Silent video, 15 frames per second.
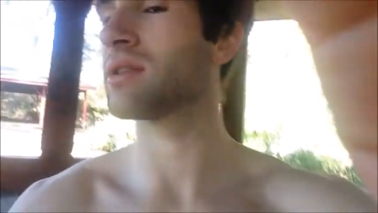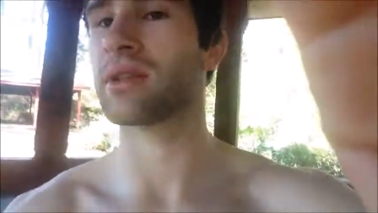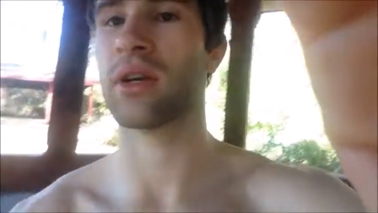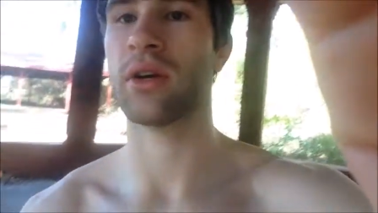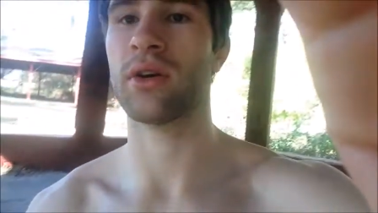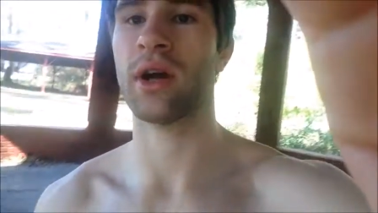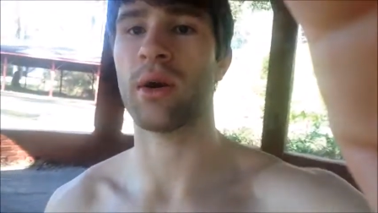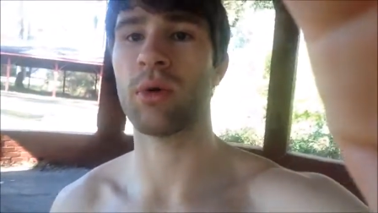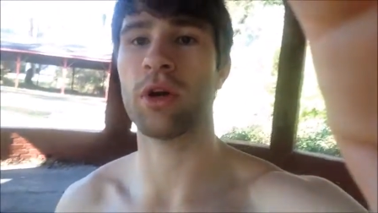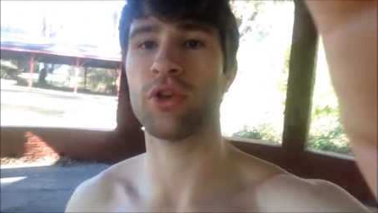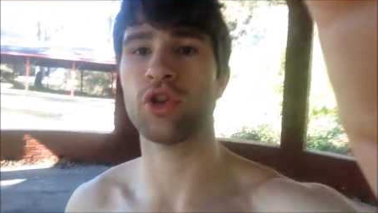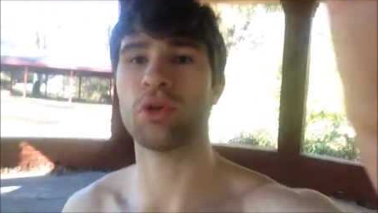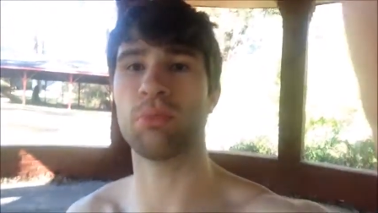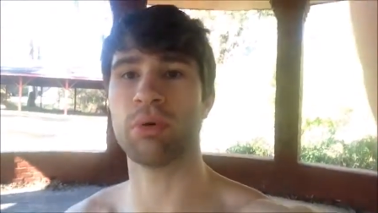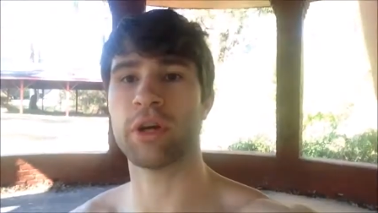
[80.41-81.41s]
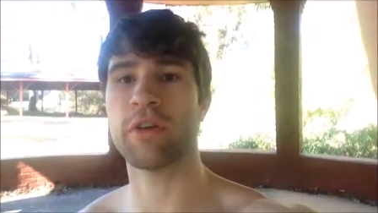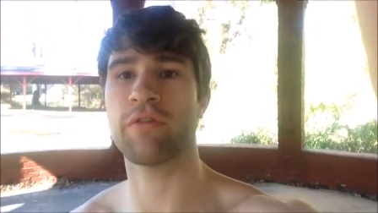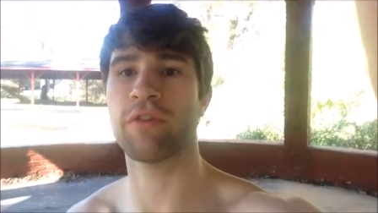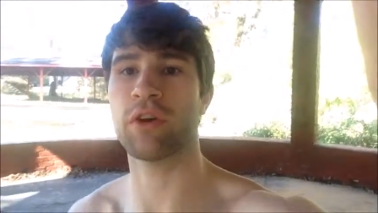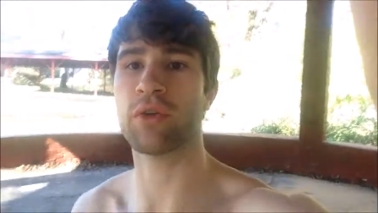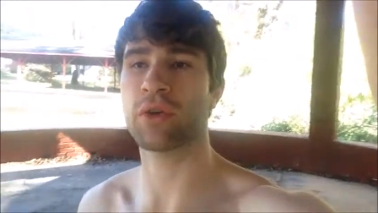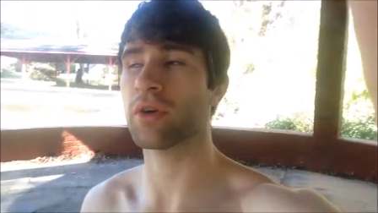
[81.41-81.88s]
So I run through the Brita
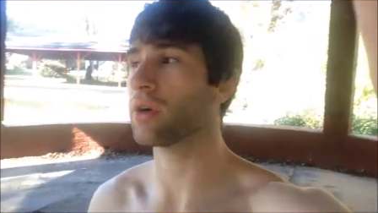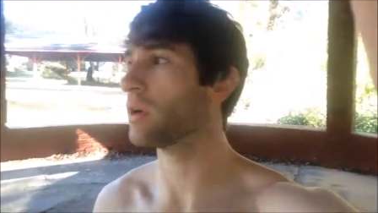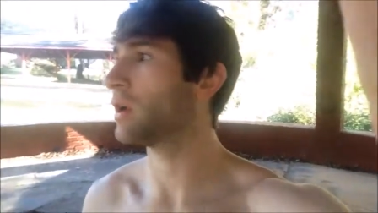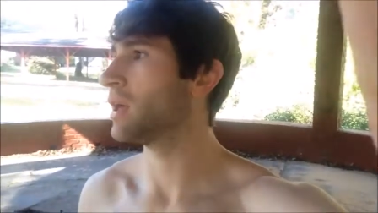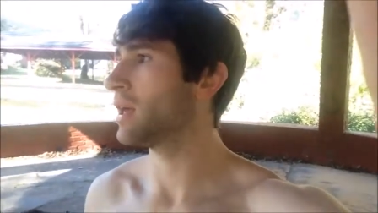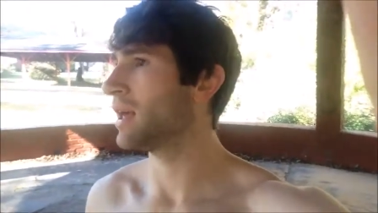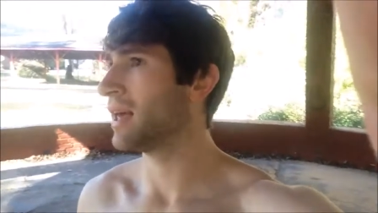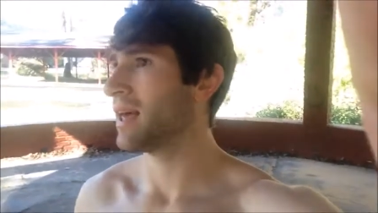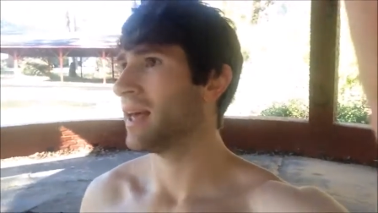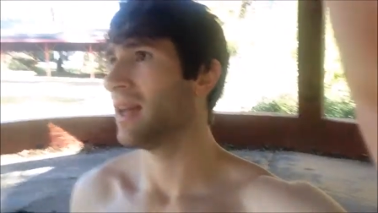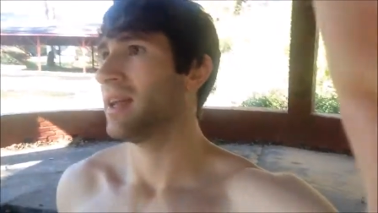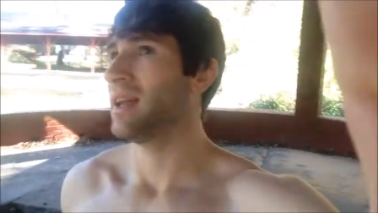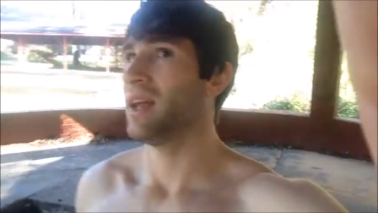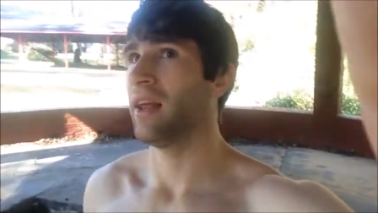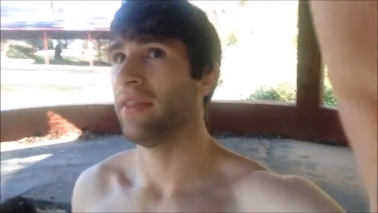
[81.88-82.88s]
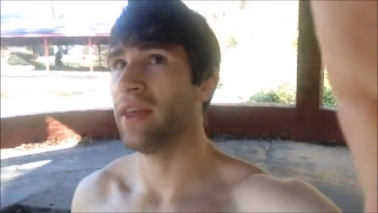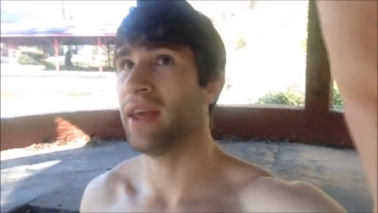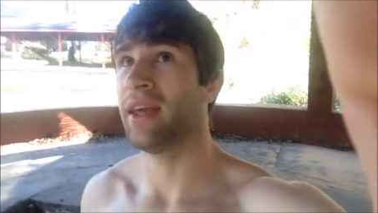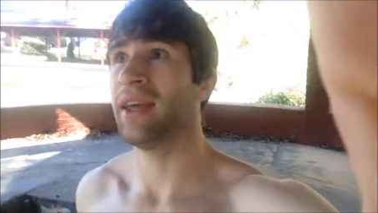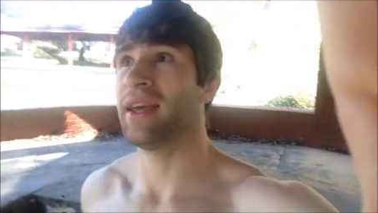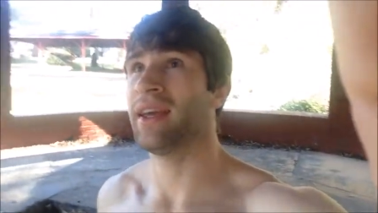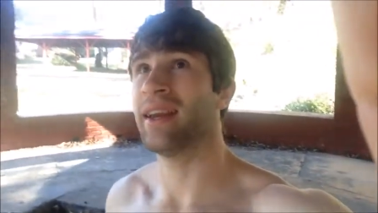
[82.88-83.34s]
filter, and
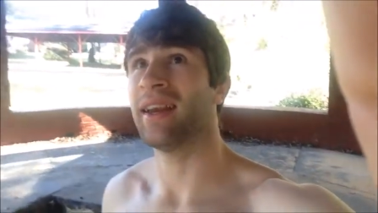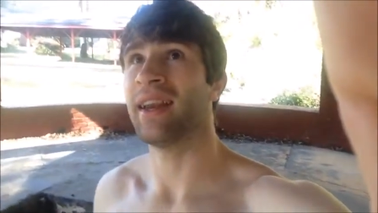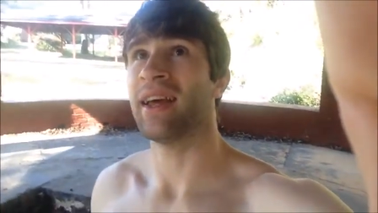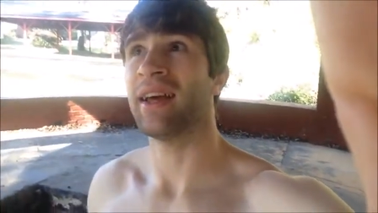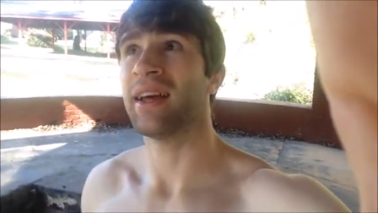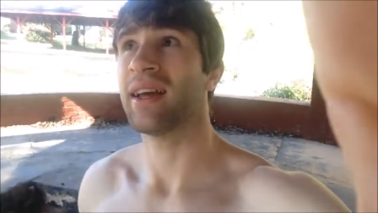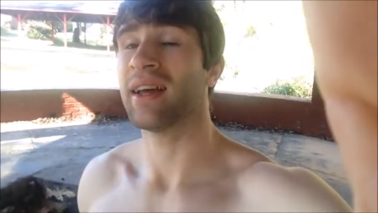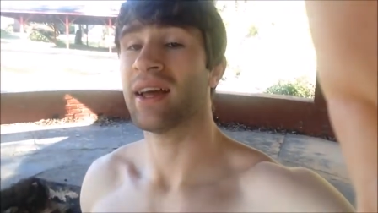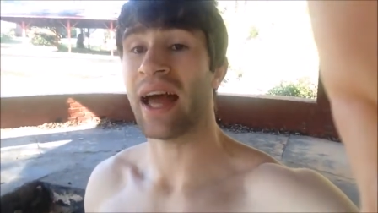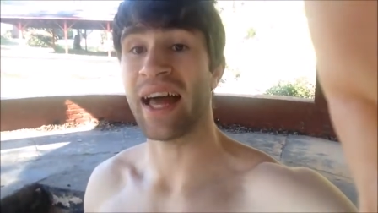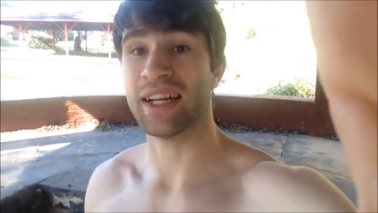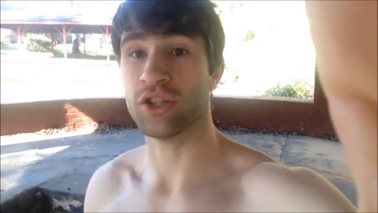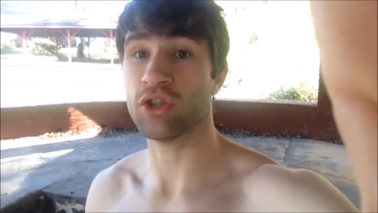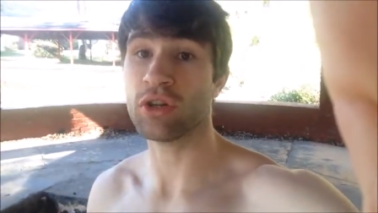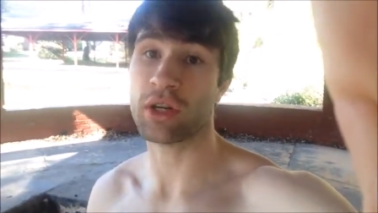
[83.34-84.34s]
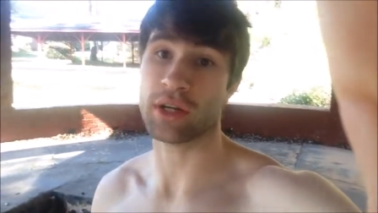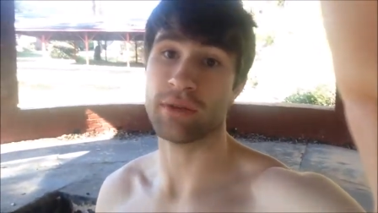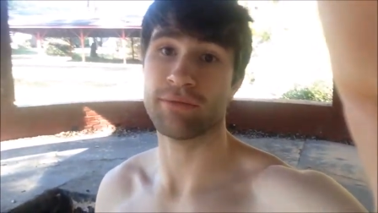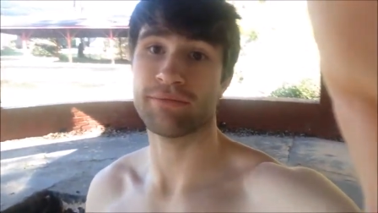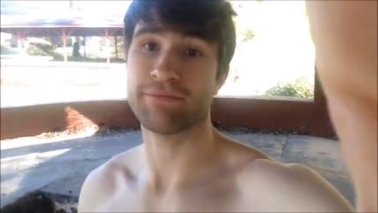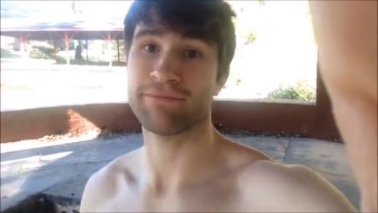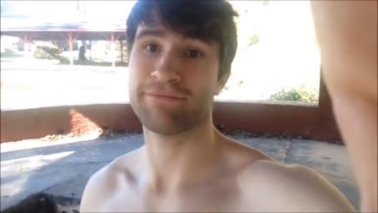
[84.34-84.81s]
then I drink it.